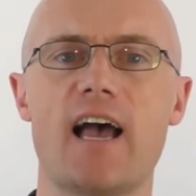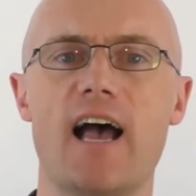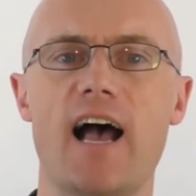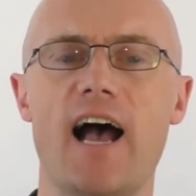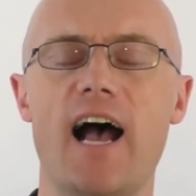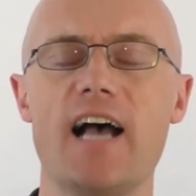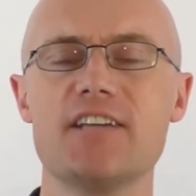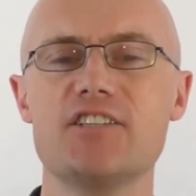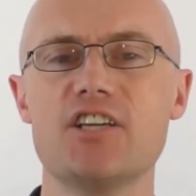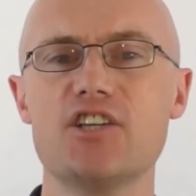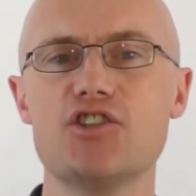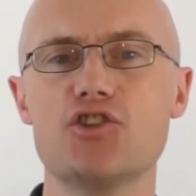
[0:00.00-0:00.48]

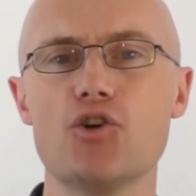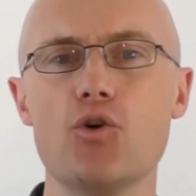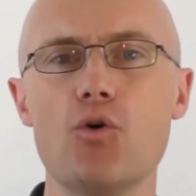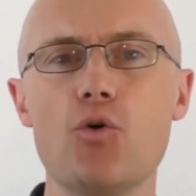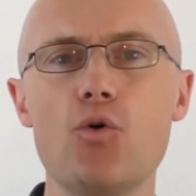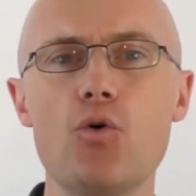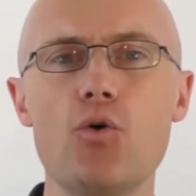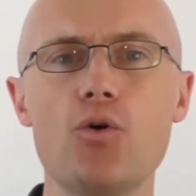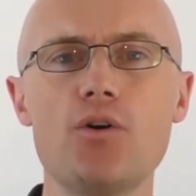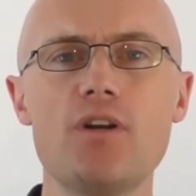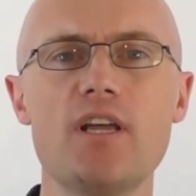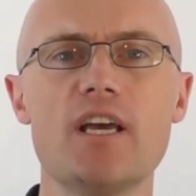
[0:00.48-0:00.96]
as its
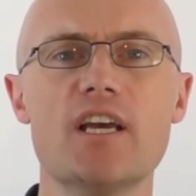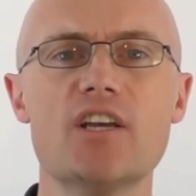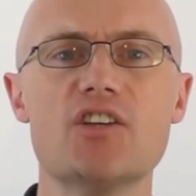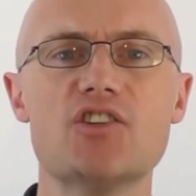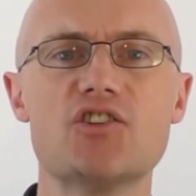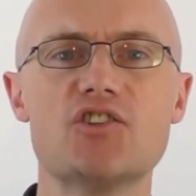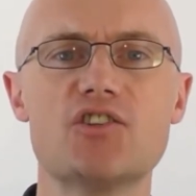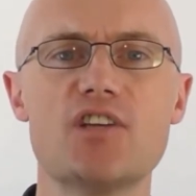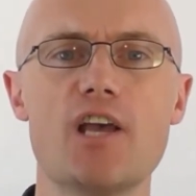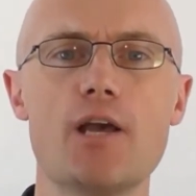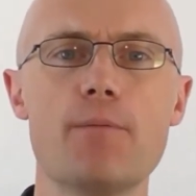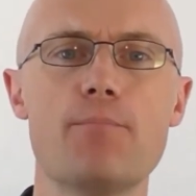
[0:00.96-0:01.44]
own
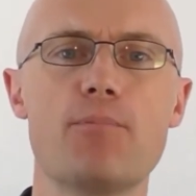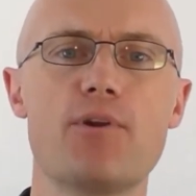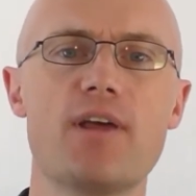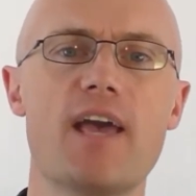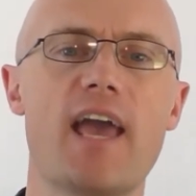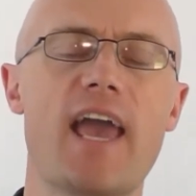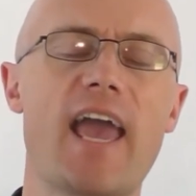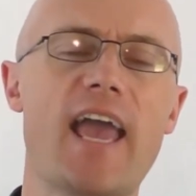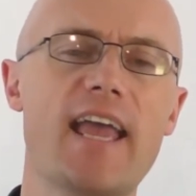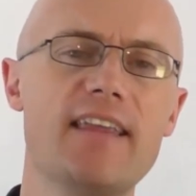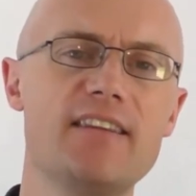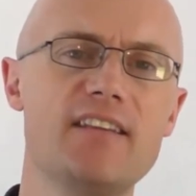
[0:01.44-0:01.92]
separate
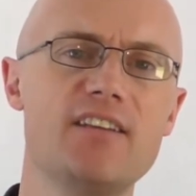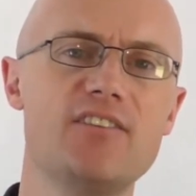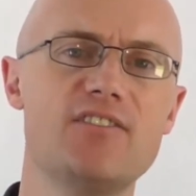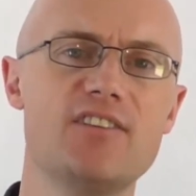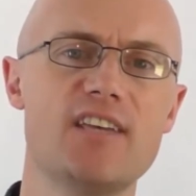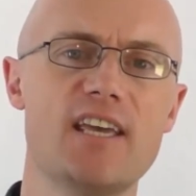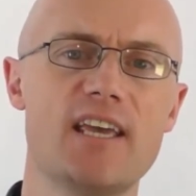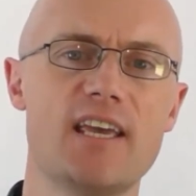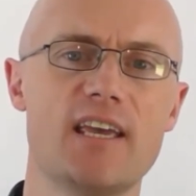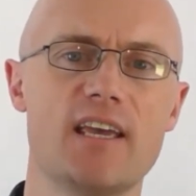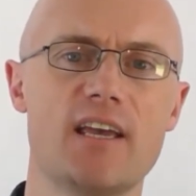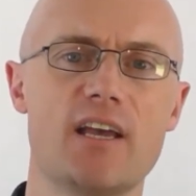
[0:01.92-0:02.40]

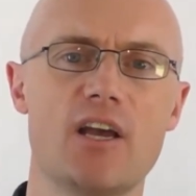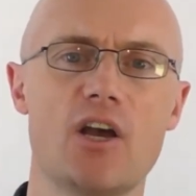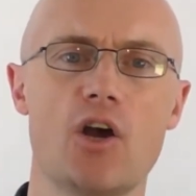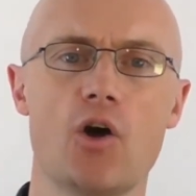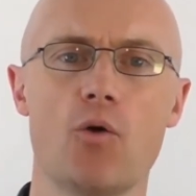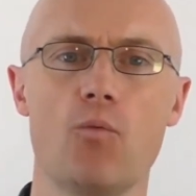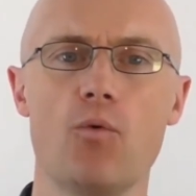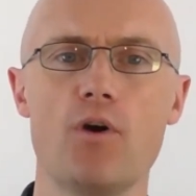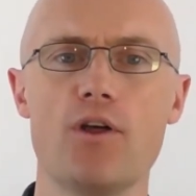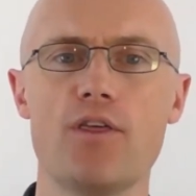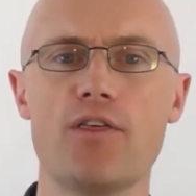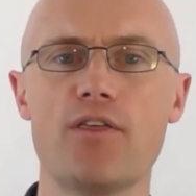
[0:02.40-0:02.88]
entity
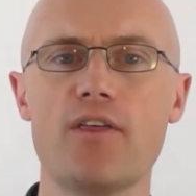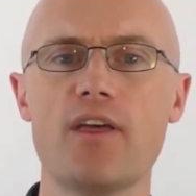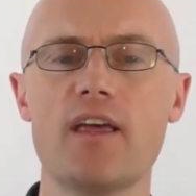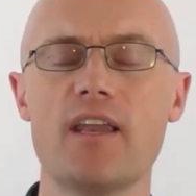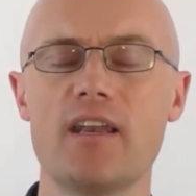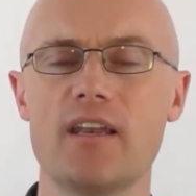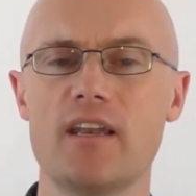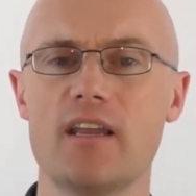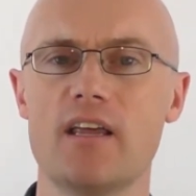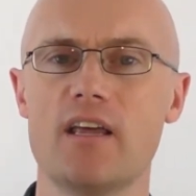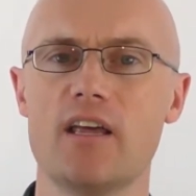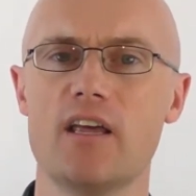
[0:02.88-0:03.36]

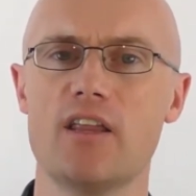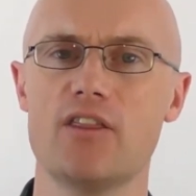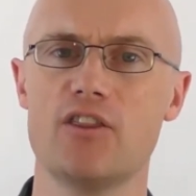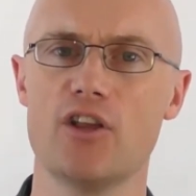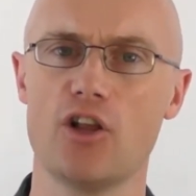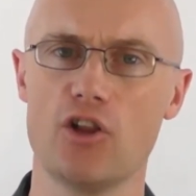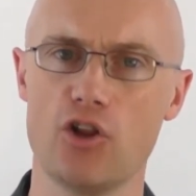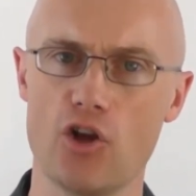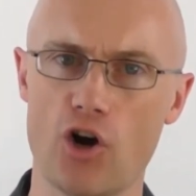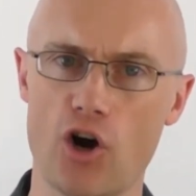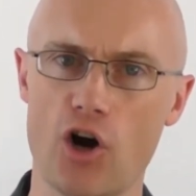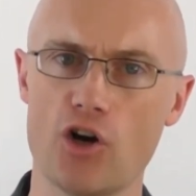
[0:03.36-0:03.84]
within the
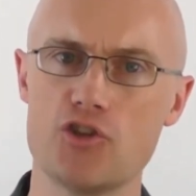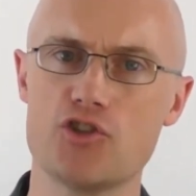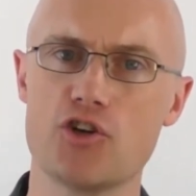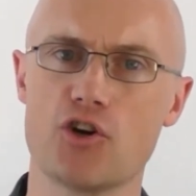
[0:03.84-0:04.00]
larger